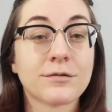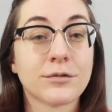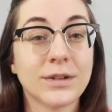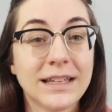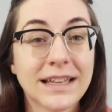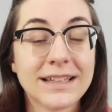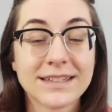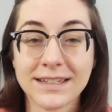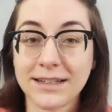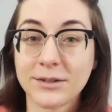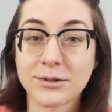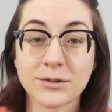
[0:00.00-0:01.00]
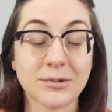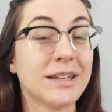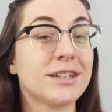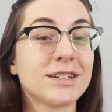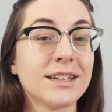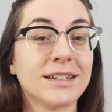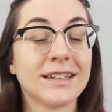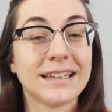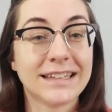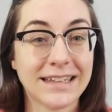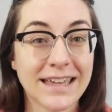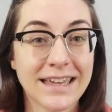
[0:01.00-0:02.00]
freelance
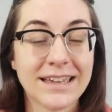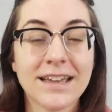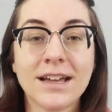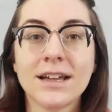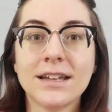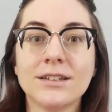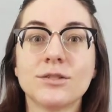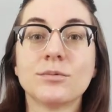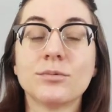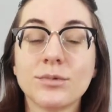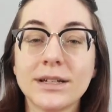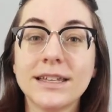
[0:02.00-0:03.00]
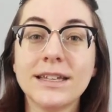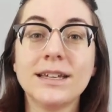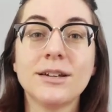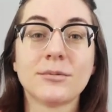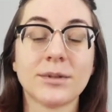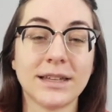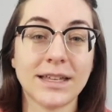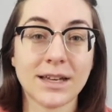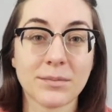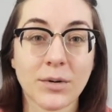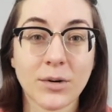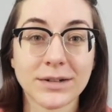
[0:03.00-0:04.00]
illustration gig is really, really
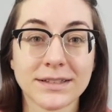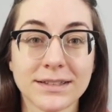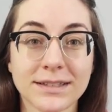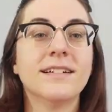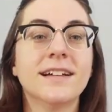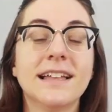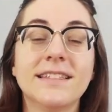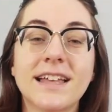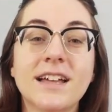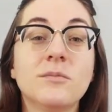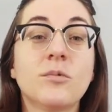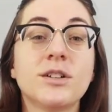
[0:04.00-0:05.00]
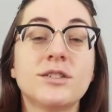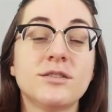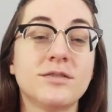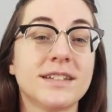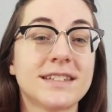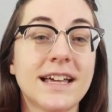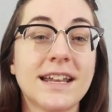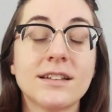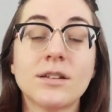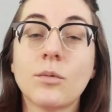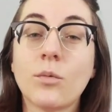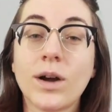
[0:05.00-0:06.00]
important. And then once you've
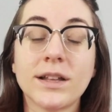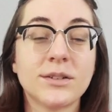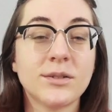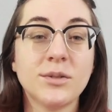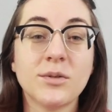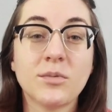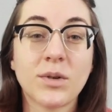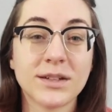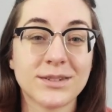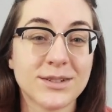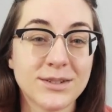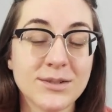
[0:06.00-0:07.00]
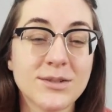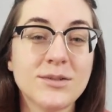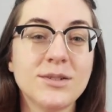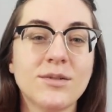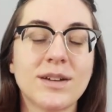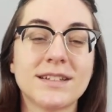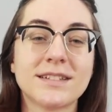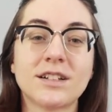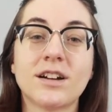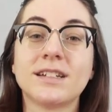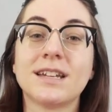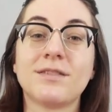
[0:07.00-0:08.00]
decided what you want to do, you can
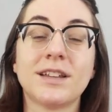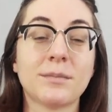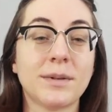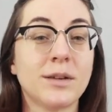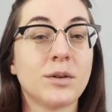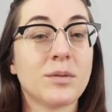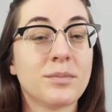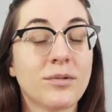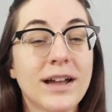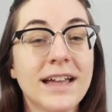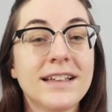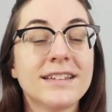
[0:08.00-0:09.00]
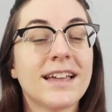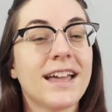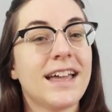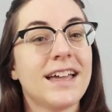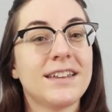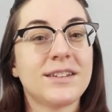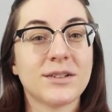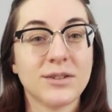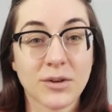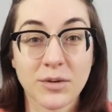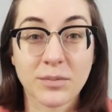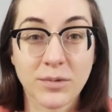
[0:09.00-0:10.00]
start developing your brand and
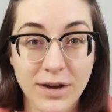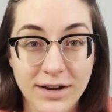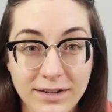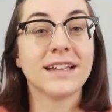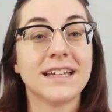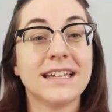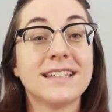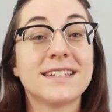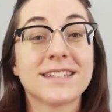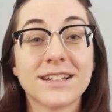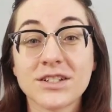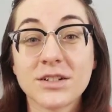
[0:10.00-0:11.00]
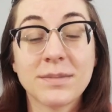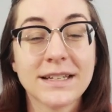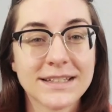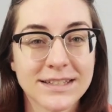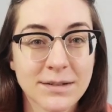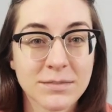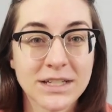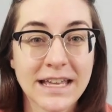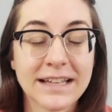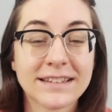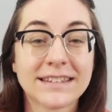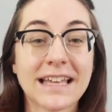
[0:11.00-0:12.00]
your product. It's such a big
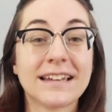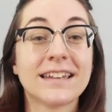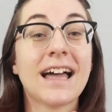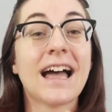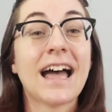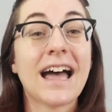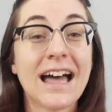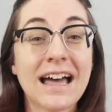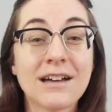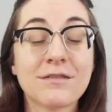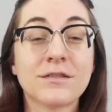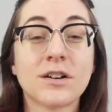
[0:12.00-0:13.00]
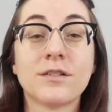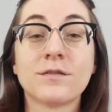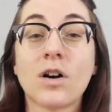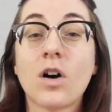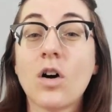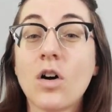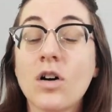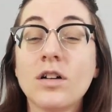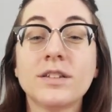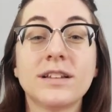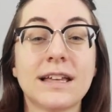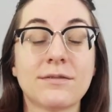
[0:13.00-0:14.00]
subject that half of
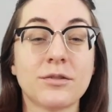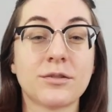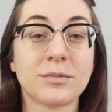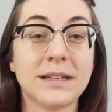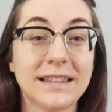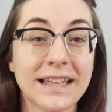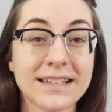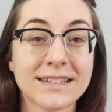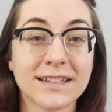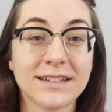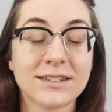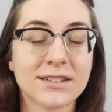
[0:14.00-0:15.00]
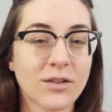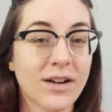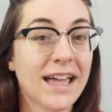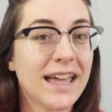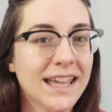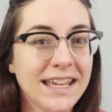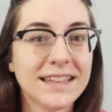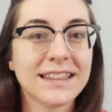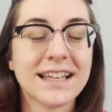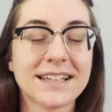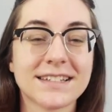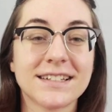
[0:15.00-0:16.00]
all the level three lessons, so eight
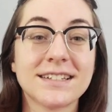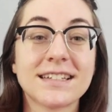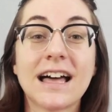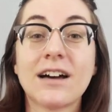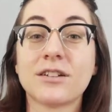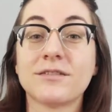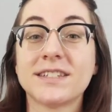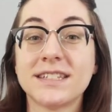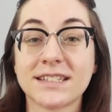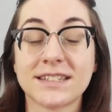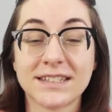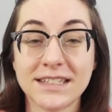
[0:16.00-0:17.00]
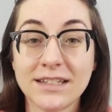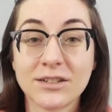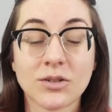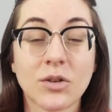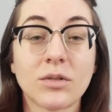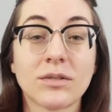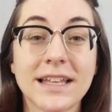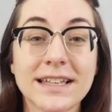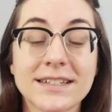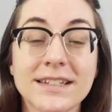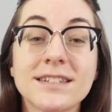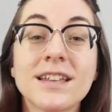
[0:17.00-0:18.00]
lessons out of sixteen total
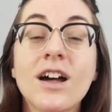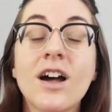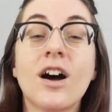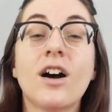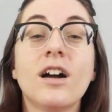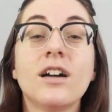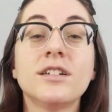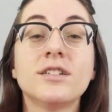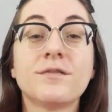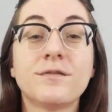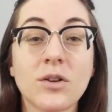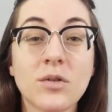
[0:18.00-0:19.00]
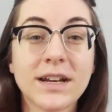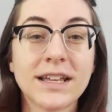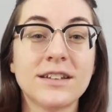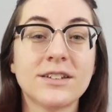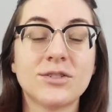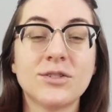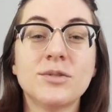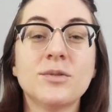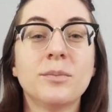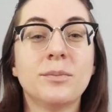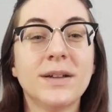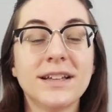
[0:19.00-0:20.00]
lessons, are devoted
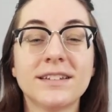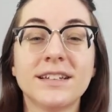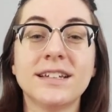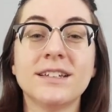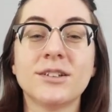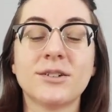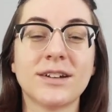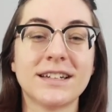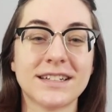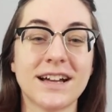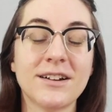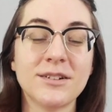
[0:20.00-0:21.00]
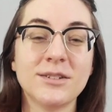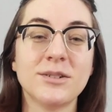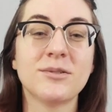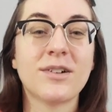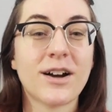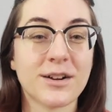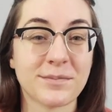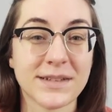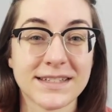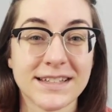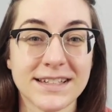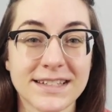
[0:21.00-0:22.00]
to building your entire new art
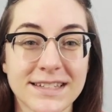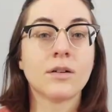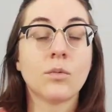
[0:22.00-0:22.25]
business.